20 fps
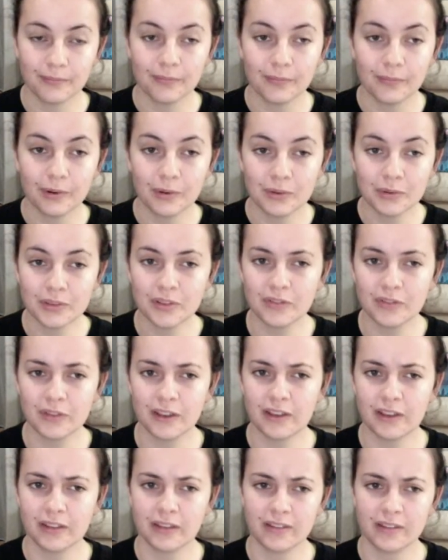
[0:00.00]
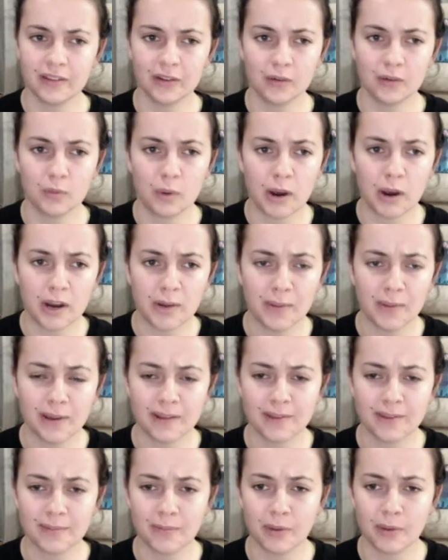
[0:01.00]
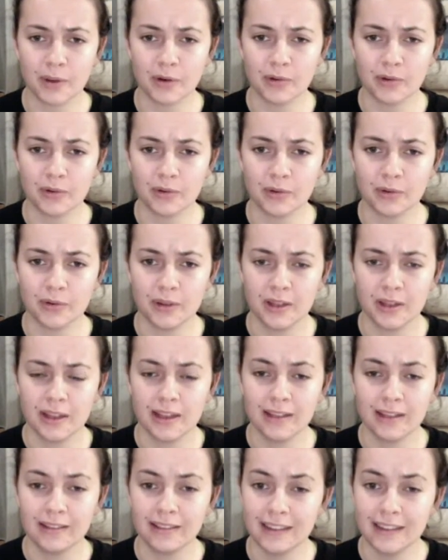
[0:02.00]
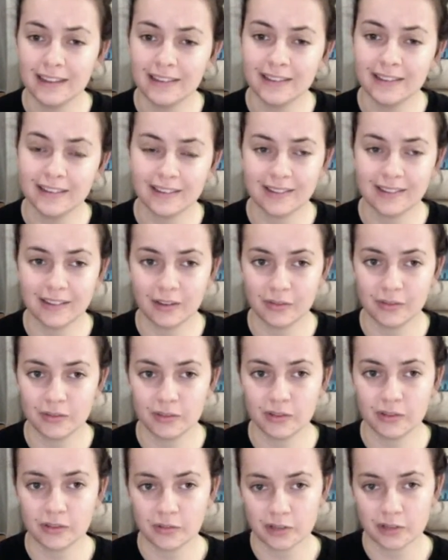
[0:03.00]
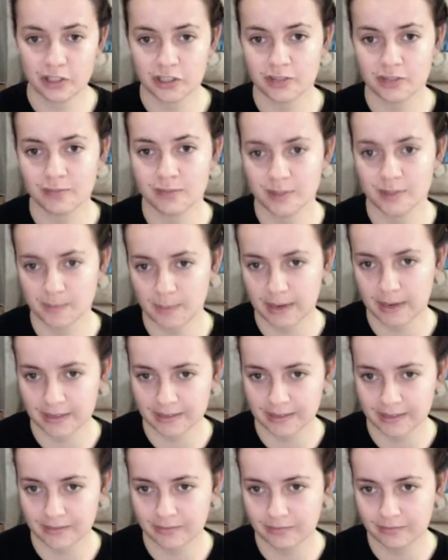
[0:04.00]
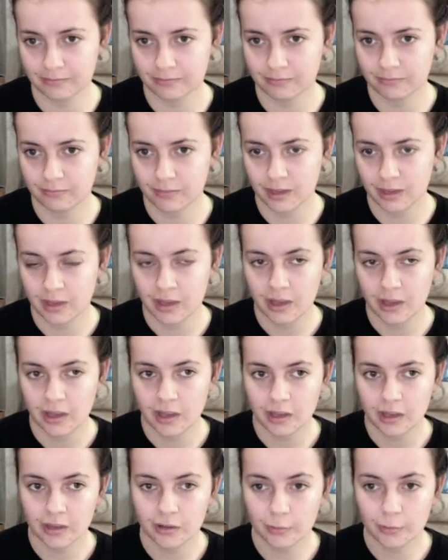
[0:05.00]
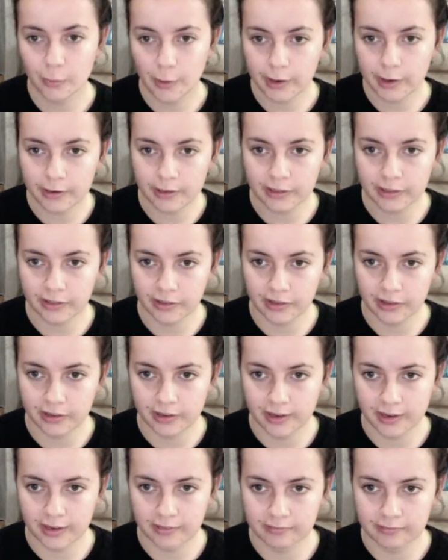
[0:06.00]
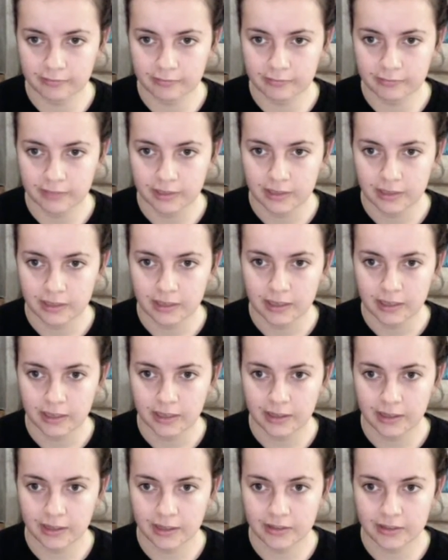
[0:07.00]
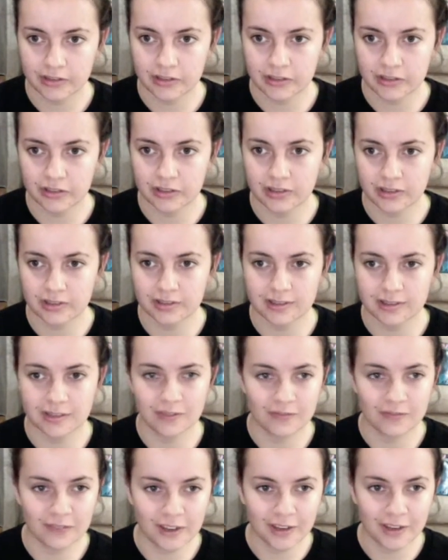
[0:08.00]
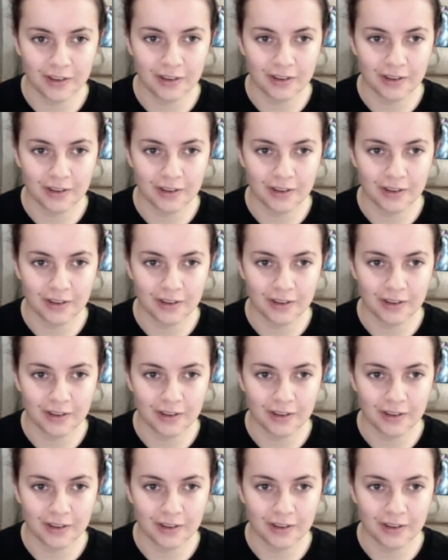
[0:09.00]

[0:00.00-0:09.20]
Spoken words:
also feel this inquiry-based model lends itself to a Christian perspective. Inquiry learning allows students to think